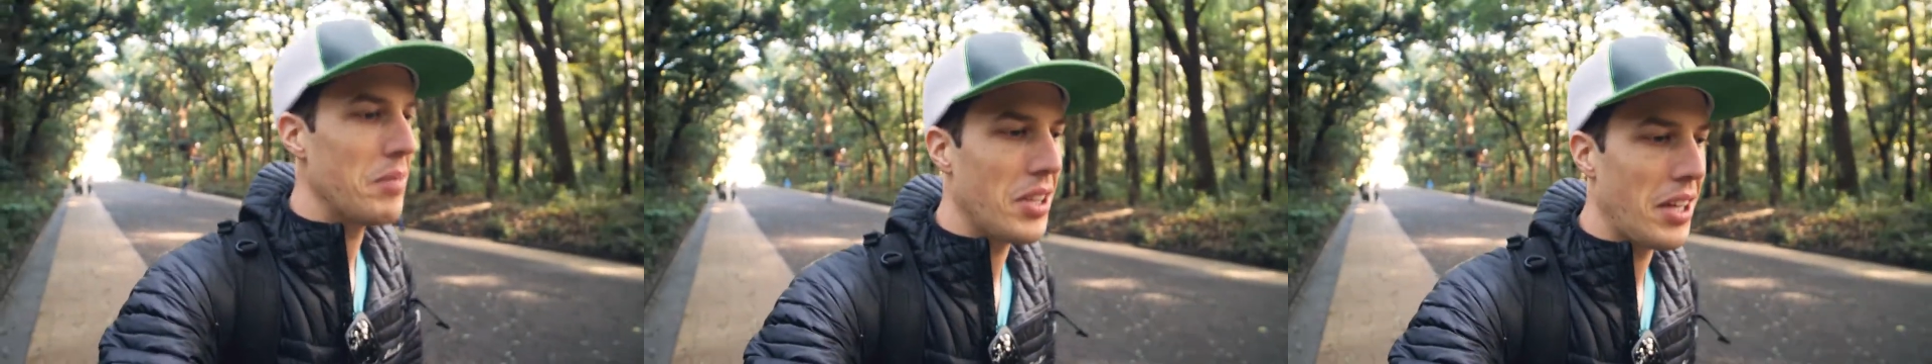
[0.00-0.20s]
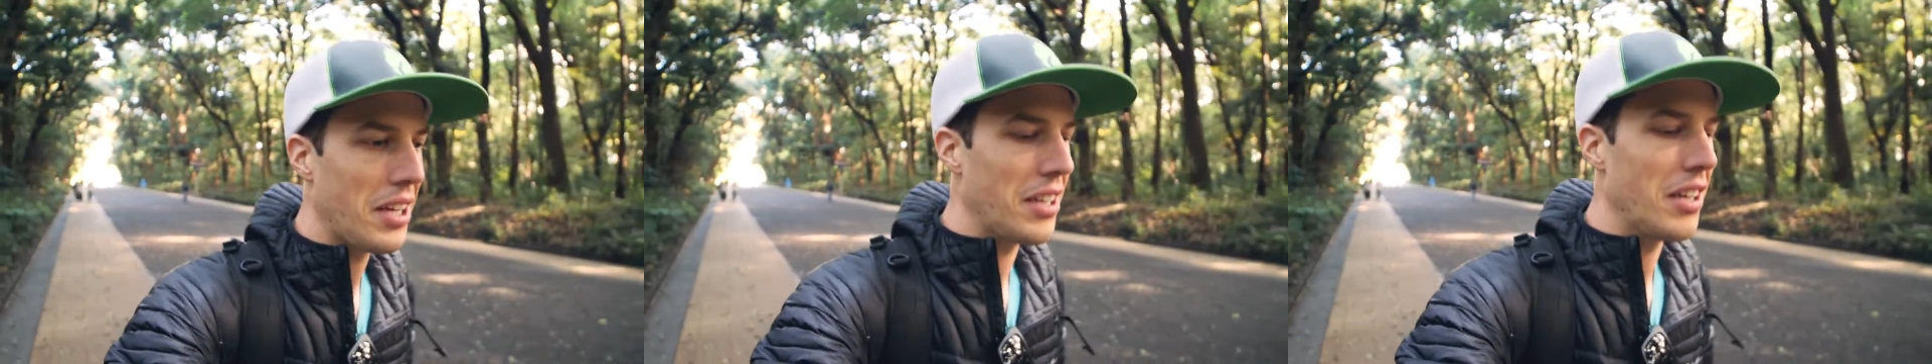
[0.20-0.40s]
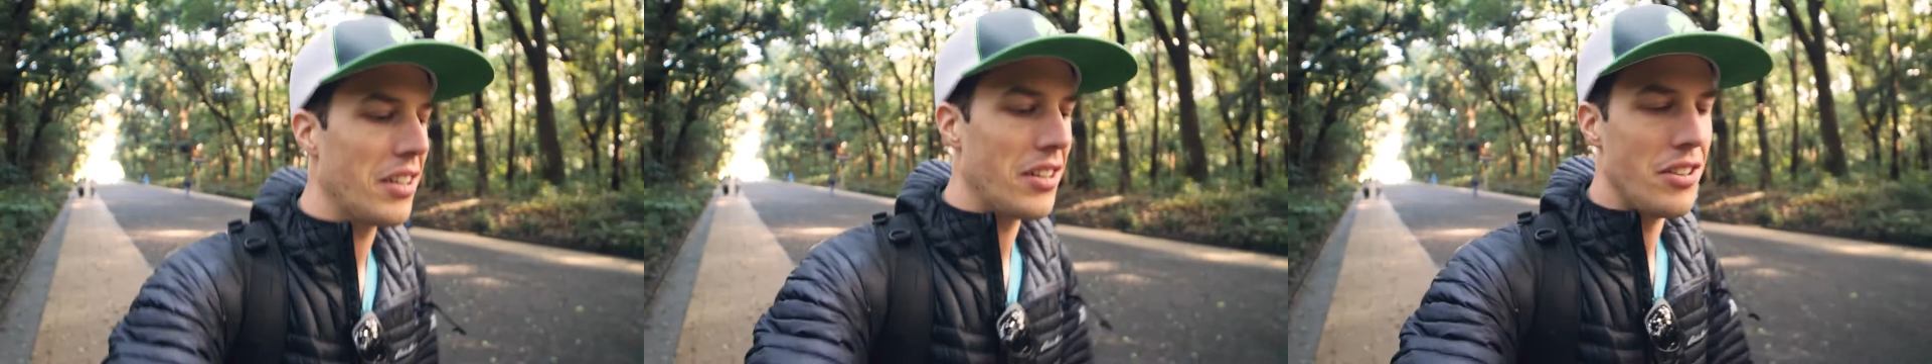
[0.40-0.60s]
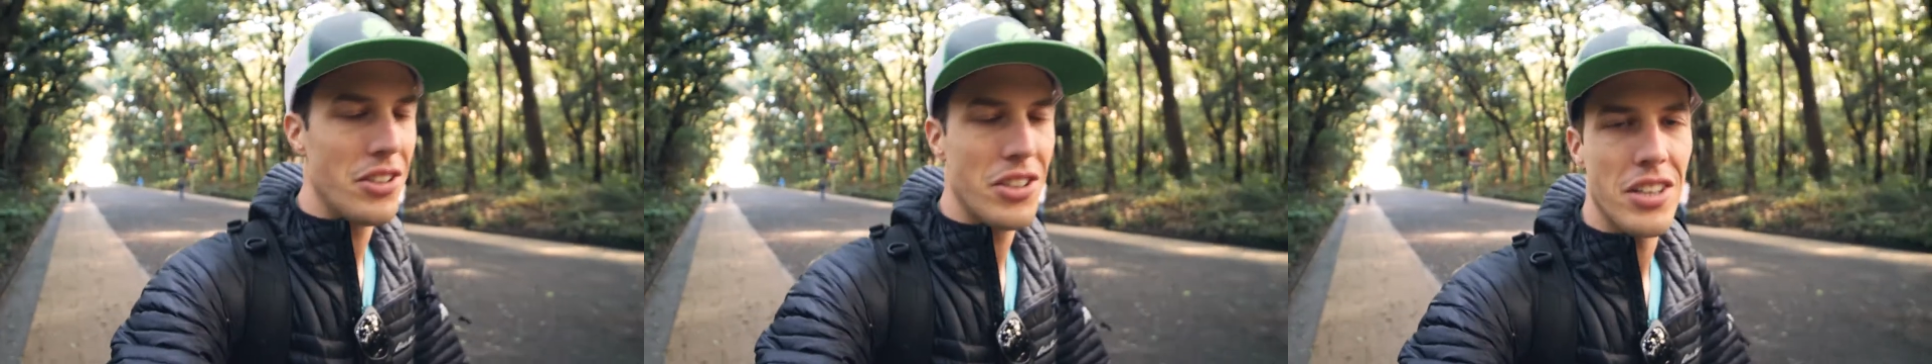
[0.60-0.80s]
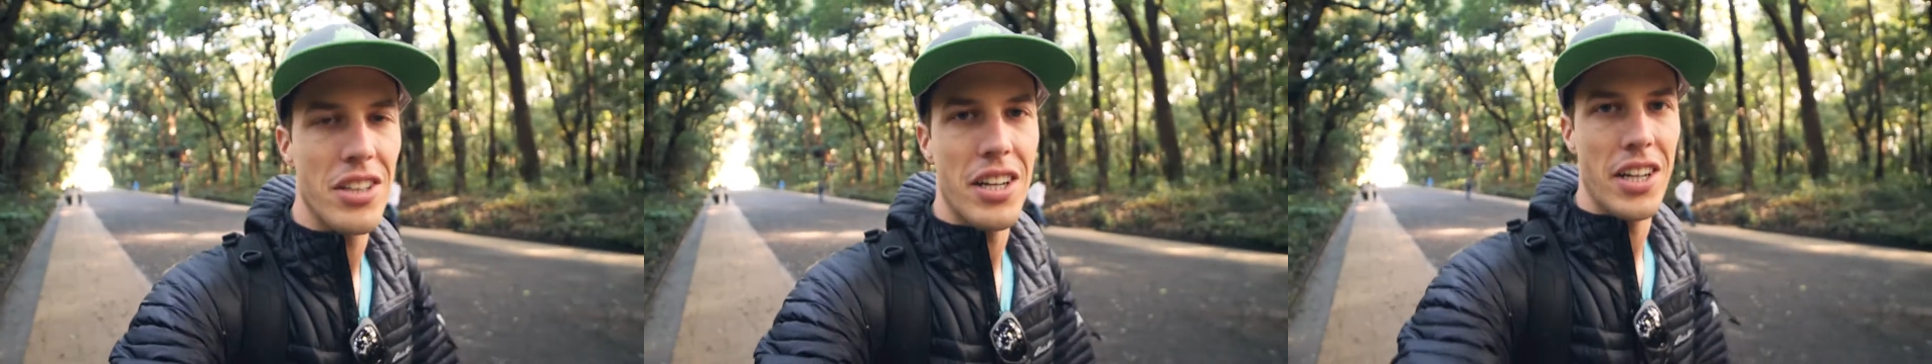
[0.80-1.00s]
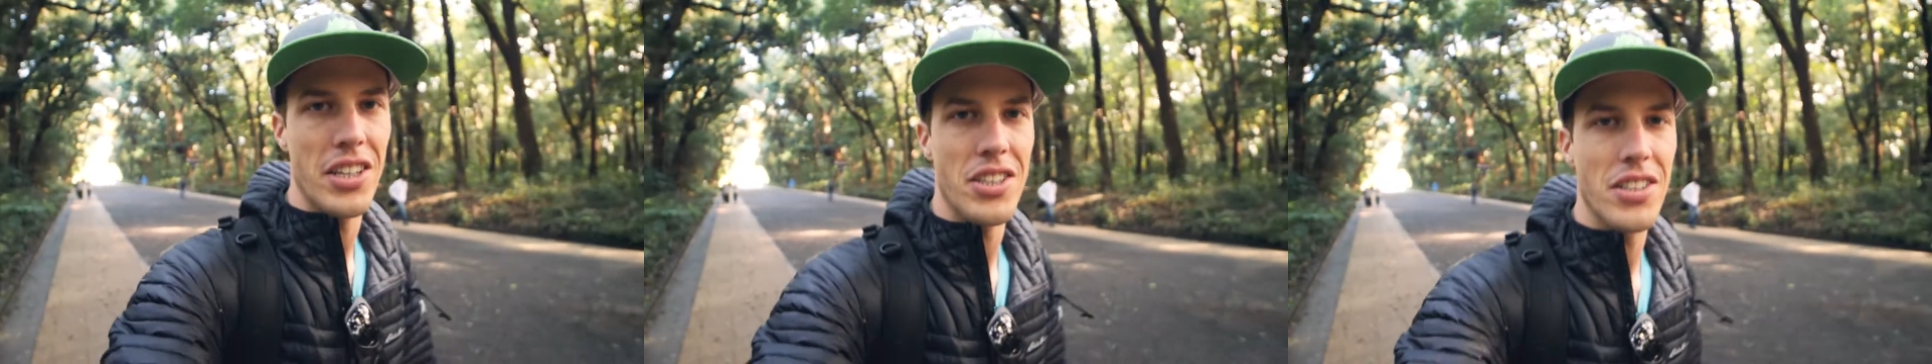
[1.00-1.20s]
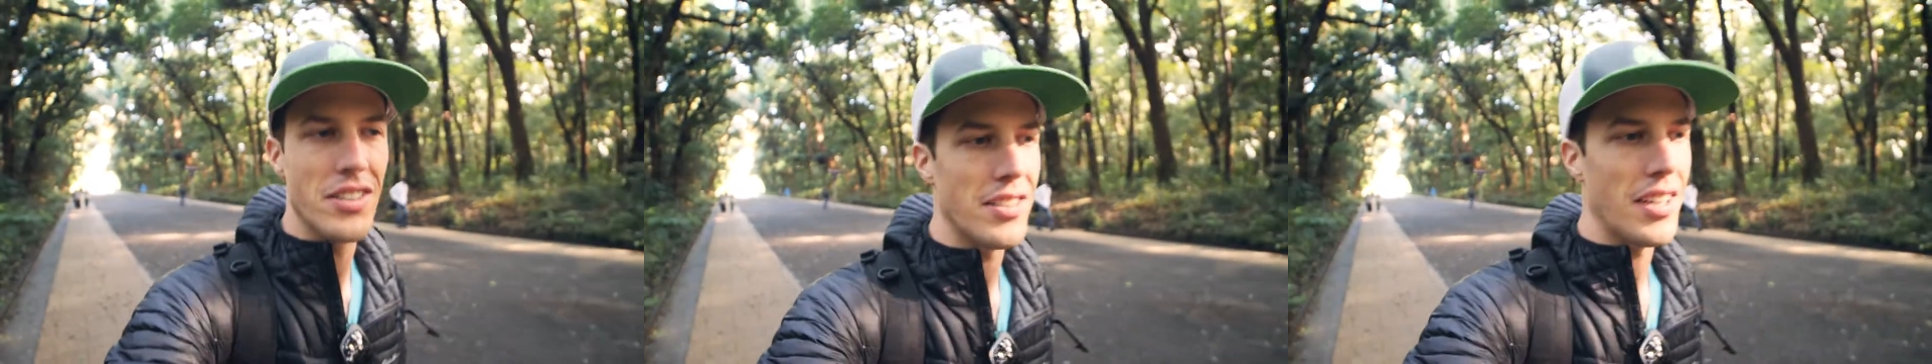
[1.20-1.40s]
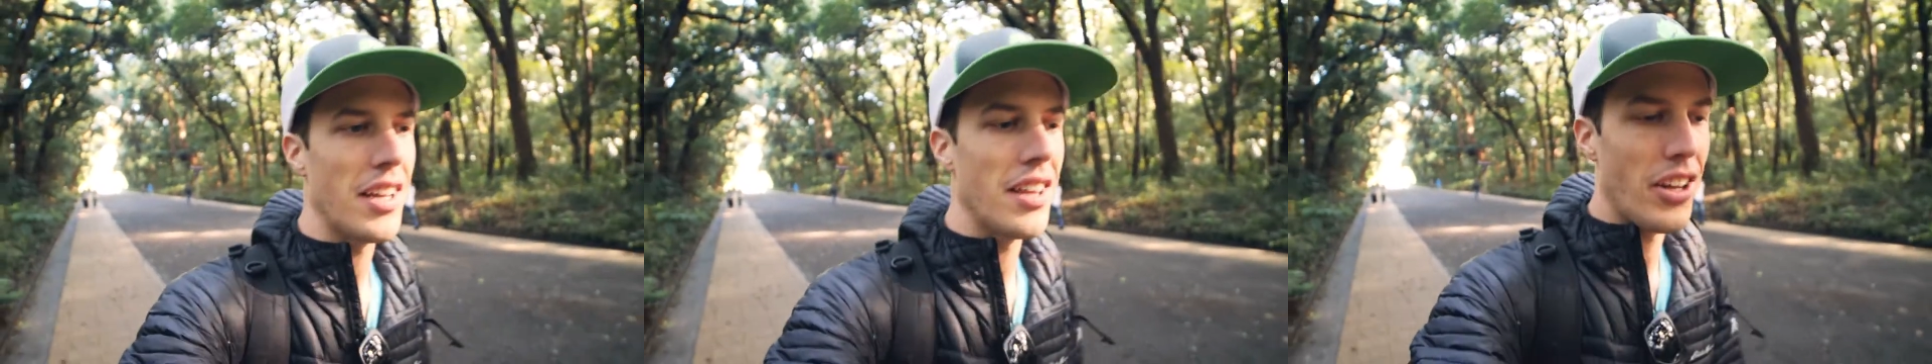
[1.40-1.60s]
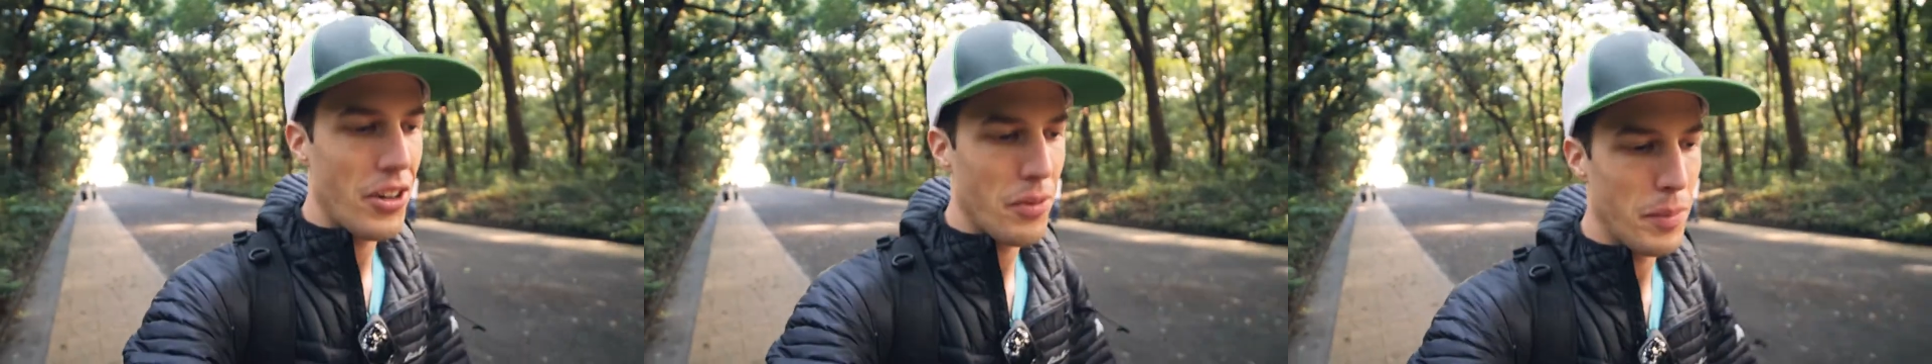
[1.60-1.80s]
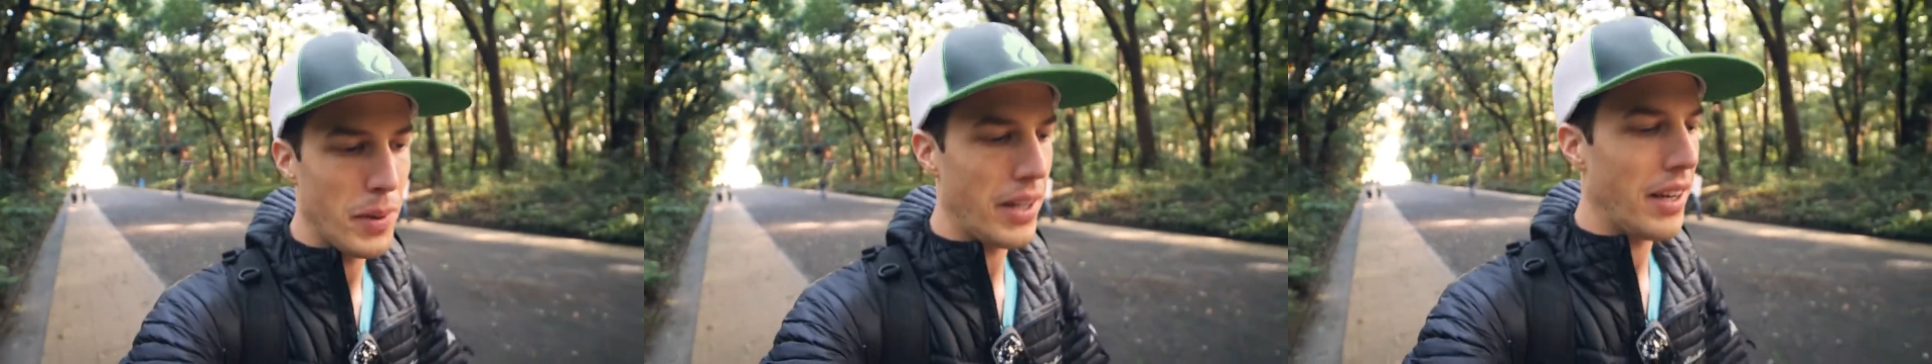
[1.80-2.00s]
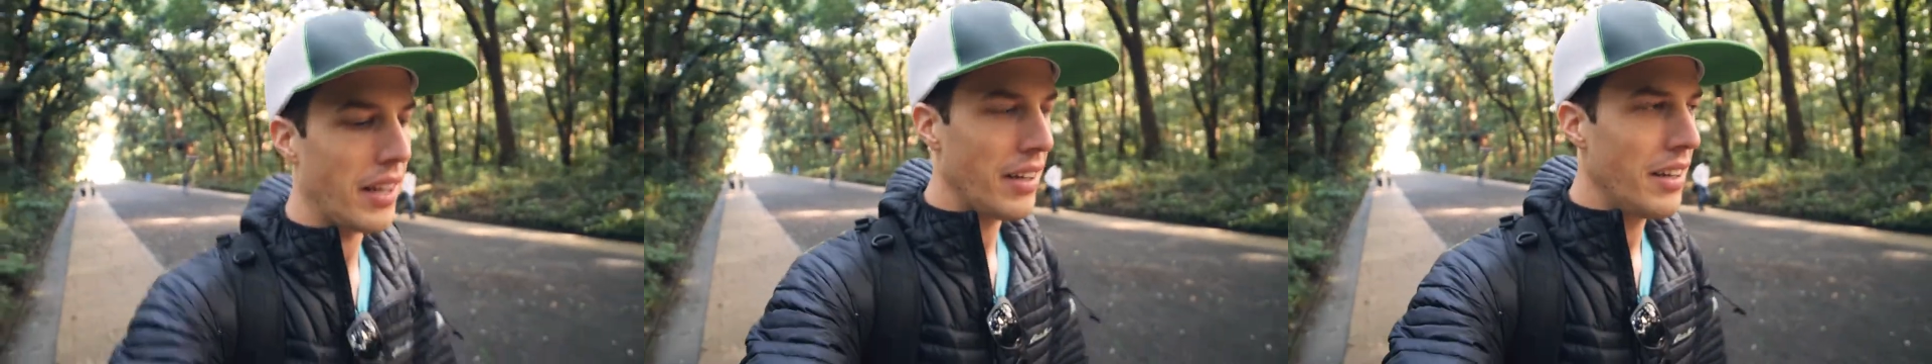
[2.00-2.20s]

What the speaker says: to that conclusion that I should stay there, but